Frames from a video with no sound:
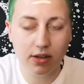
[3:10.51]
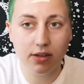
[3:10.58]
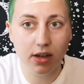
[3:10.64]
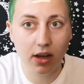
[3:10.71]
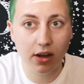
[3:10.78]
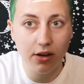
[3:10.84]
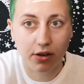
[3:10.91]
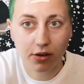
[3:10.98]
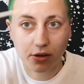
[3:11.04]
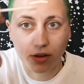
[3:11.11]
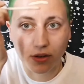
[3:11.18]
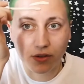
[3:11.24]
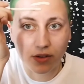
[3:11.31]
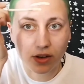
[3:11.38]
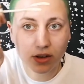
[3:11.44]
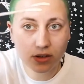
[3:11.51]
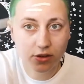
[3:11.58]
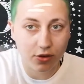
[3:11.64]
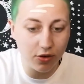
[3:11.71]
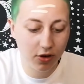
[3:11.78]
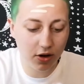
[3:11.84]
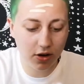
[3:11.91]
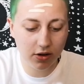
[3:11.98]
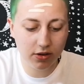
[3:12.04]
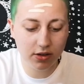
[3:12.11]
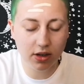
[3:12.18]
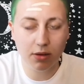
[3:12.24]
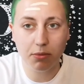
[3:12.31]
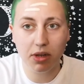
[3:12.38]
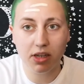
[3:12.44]
so fingers
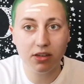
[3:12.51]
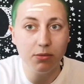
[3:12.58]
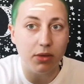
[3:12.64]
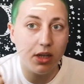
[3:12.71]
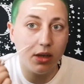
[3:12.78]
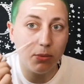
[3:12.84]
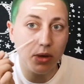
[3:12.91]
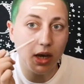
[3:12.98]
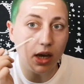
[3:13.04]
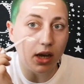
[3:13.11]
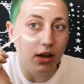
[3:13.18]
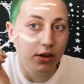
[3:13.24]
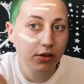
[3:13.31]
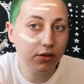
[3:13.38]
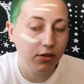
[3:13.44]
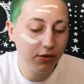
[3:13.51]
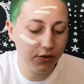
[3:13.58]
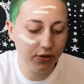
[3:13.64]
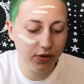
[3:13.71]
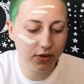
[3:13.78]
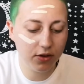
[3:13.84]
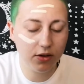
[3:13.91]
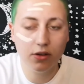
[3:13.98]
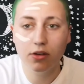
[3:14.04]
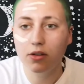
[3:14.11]
crossed it makes me pale enough.